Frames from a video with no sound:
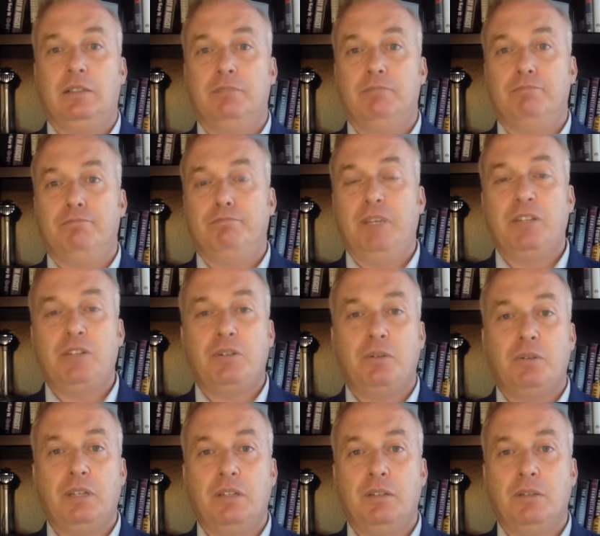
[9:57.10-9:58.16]
make sure
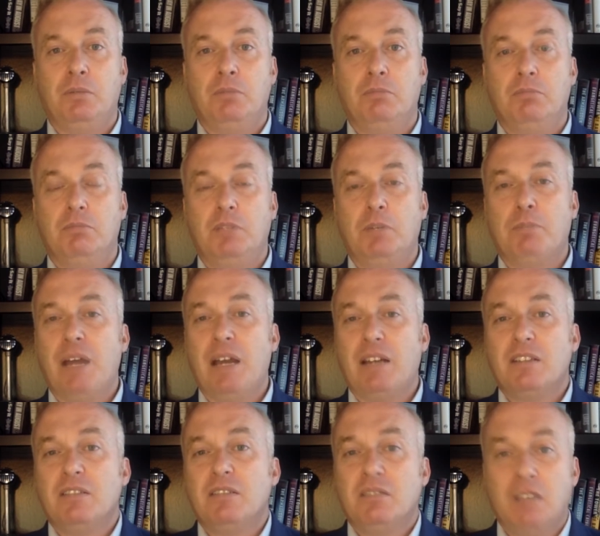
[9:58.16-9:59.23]
that you
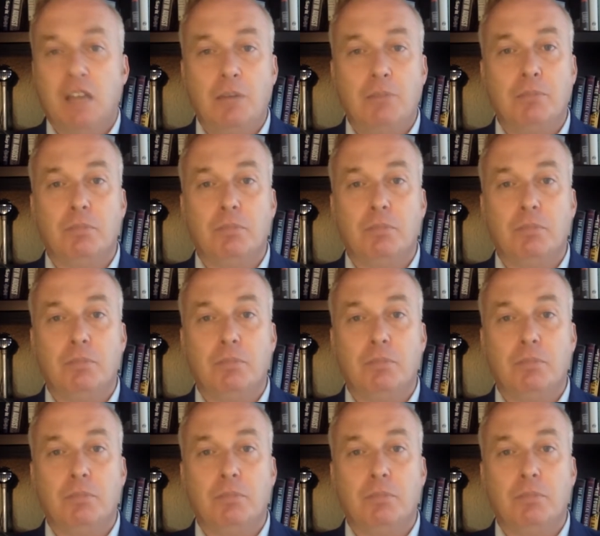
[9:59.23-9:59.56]
practice some